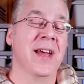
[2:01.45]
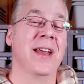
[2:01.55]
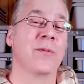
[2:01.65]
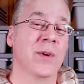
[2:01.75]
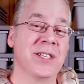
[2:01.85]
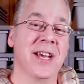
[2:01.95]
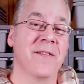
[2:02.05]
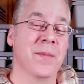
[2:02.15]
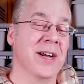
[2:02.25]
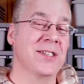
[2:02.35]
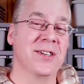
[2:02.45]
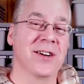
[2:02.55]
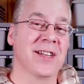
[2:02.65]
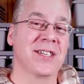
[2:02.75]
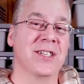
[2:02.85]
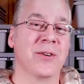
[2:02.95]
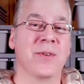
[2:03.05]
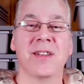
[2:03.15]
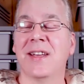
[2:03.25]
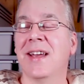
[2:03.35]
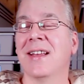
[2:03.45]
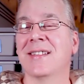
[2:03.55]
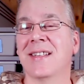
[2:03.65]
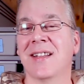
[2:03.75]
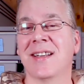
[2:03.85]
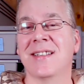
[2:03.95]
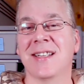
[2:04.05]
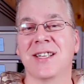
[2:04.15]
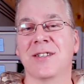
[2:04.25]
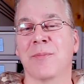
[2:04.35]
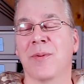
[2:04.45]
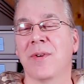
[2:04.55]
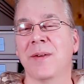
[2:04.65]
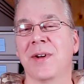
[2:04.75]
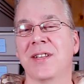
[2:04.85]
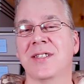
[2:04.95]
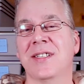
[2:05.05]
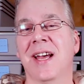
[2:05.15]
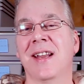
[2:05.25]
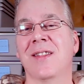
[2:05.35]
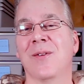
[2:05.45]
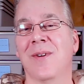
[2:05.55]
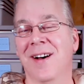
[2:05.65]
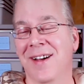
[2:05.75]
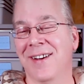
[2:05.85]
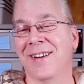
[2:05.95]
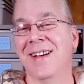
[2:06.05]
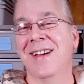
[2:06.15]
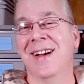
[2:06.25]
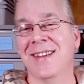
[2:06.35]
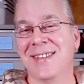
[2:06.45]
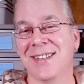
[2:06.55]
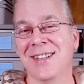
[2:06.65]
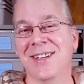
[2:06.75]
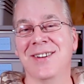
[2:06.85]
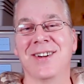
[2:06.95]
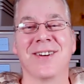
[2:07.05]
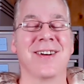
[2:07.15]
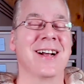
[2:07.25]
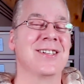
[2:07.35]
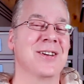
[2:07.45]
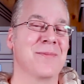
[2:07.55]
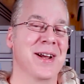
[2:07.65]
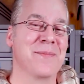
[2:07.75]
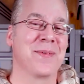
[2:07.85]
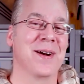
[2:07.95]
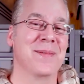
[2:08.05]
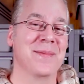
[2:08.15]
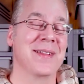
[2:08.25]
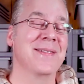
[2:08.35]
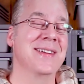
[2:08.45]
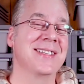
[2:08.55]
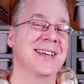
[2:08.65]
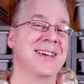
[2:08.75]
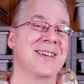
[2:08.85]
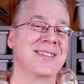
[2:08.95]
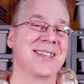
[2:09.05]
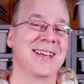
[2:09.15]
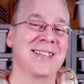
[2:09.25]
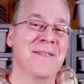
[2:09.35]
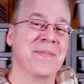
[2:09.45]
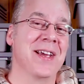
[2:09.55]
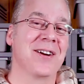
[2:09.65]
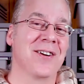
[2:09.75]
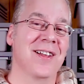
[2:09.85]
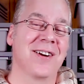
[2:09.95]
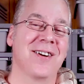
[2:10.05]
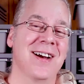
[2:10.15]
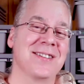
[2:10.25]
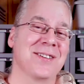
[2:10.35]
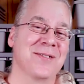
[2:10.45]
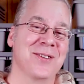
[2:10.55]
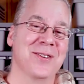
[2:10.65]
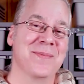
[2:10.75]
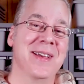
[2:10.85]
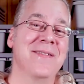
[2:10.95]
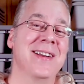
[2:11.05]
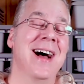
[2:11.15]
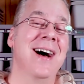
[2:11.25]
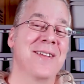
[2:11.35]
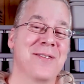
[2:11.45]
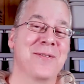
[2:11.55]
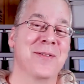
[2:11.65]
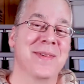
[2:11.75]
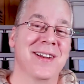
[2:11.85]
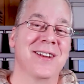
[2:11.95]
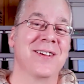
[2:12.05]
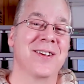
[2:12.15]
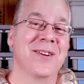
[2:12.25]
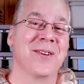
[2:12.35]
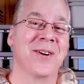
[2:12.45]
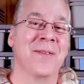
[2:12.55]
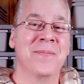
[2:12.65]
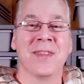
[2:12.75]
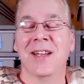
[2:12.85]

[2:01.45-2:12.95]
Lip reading: And once you have mites in your collection, you really can't sell any snakes. You're pretty much dead in the water until you correct your mite problem. And let me tell you, those things, they can crawl across the room, even out of the room and under the door.